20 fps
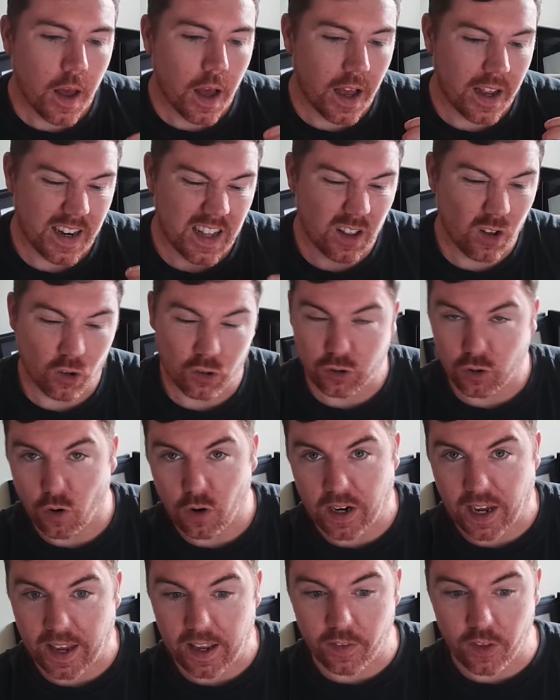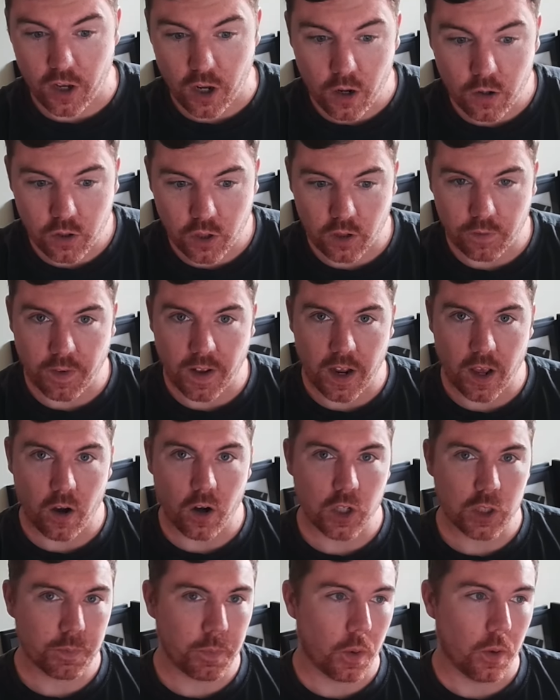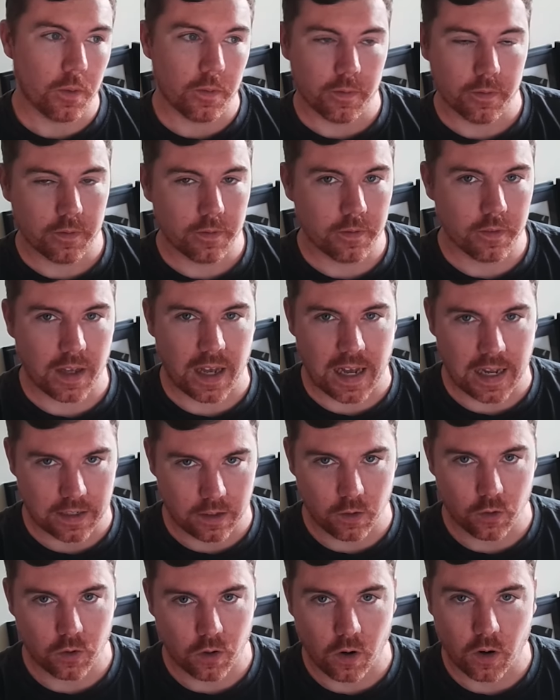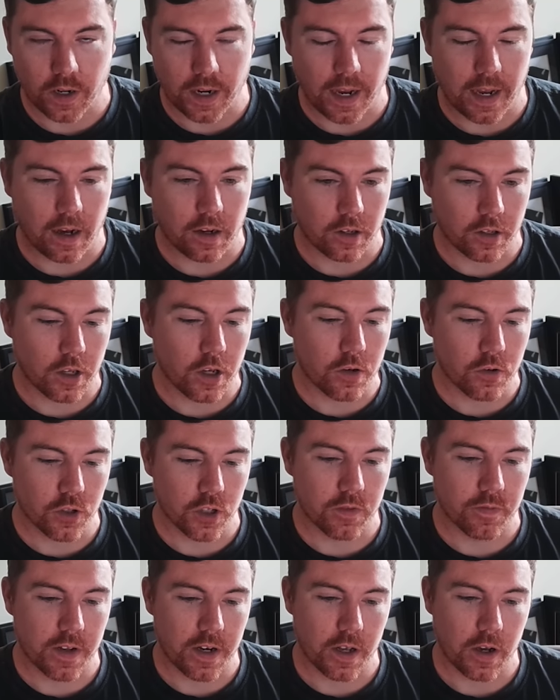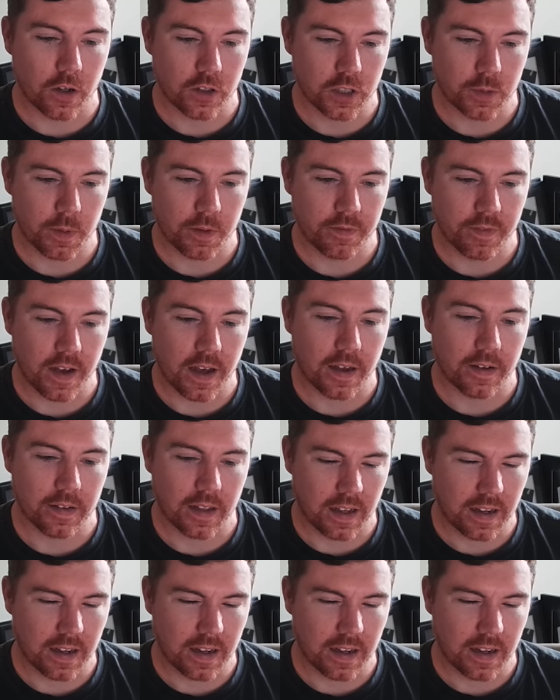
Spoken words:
And he looks okay on the YouTube videos, but I'd look okay on a YouTube video, to be fair.